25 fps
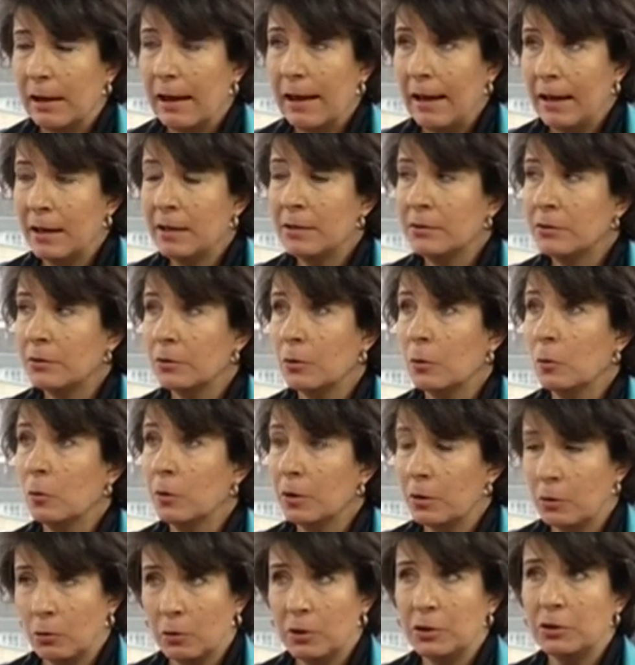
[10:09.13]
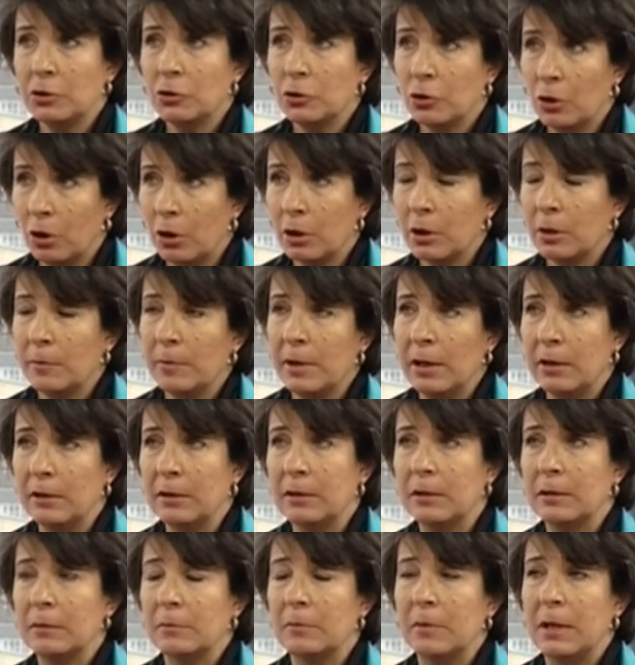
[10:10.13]
and we're going to talk about
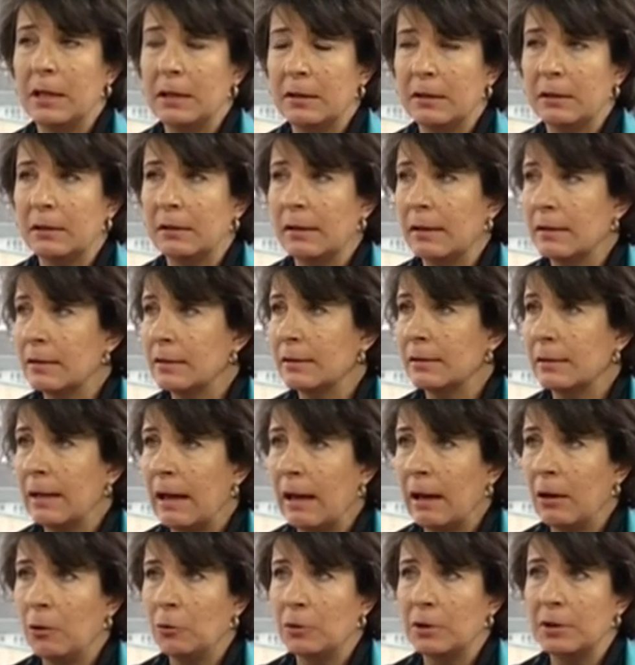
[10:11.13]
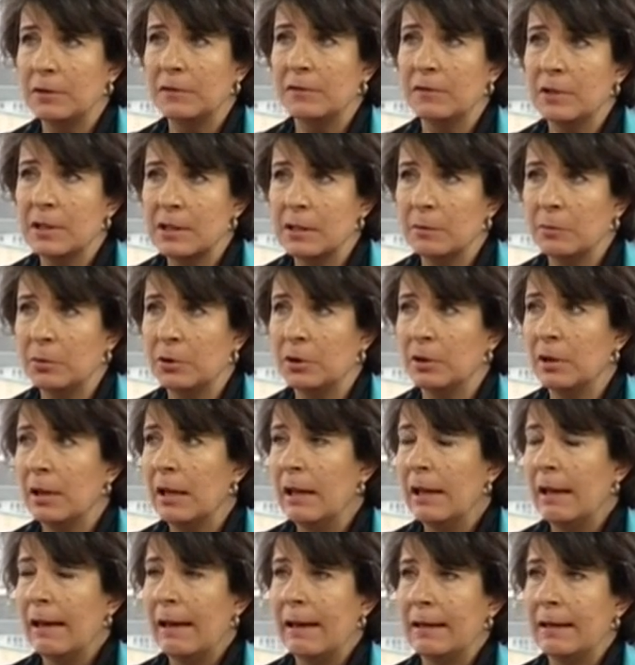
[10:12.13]
it and make it as loud and visible